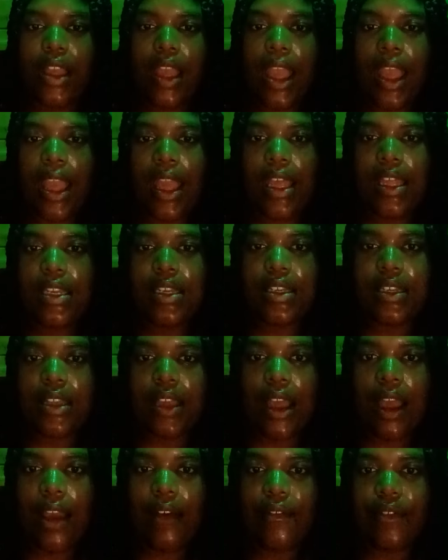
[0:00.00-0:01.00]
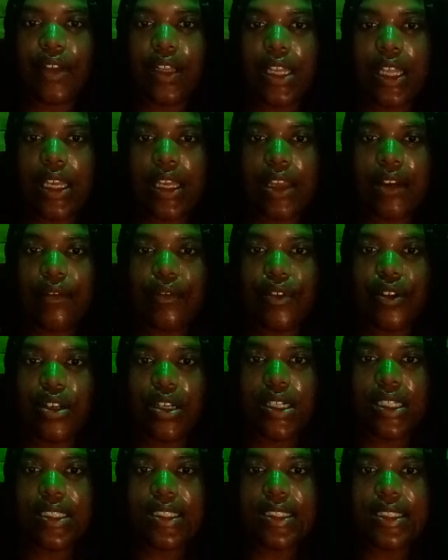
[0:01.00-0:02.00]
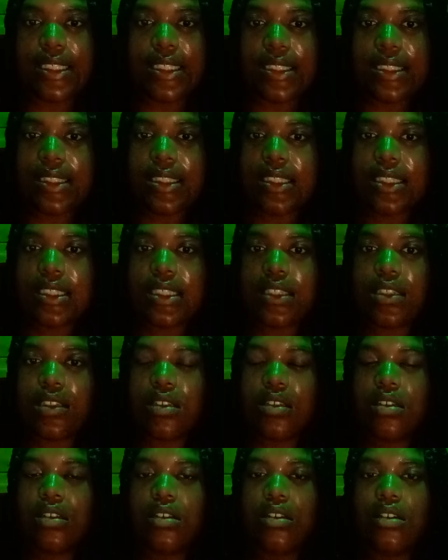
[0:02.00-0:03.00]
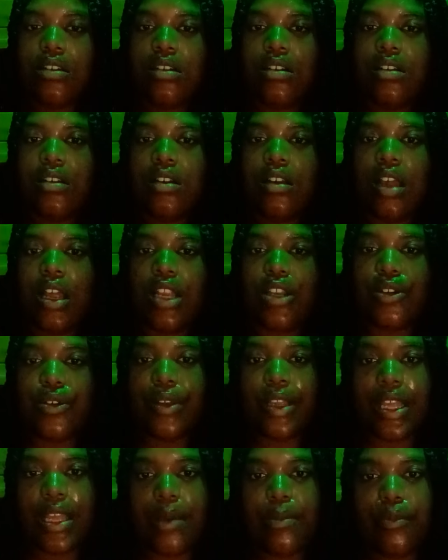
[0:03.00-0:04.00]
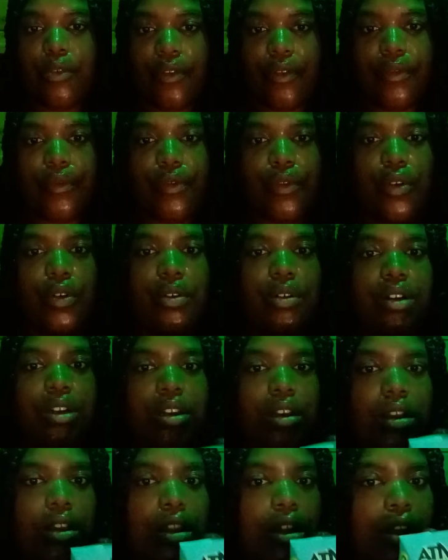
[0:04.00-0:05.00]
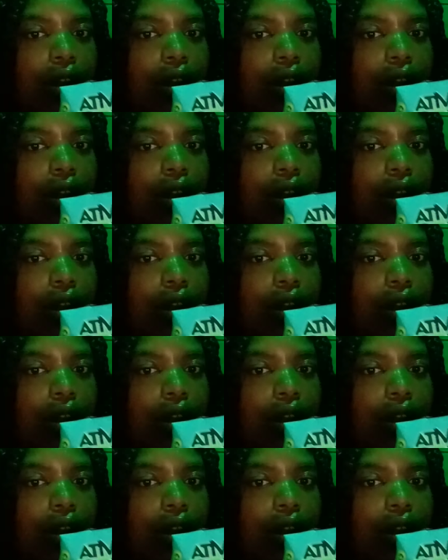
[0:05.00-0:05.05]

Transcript: And I feel like if you're consistent and you keep moving forward,